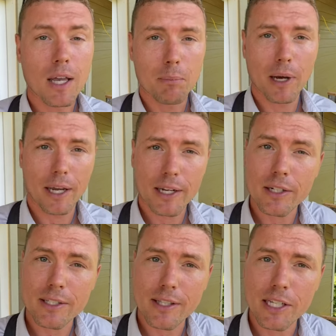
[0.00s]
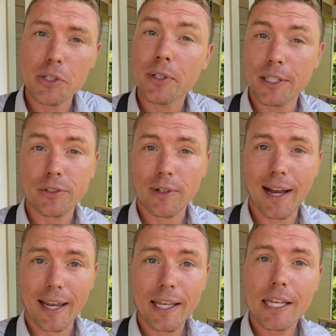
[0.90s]
But here's the thing you can
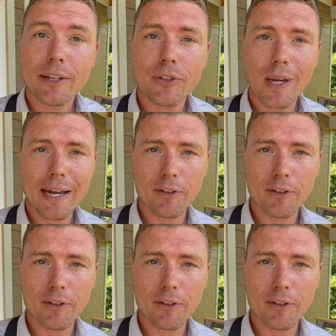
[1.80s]
try. If you have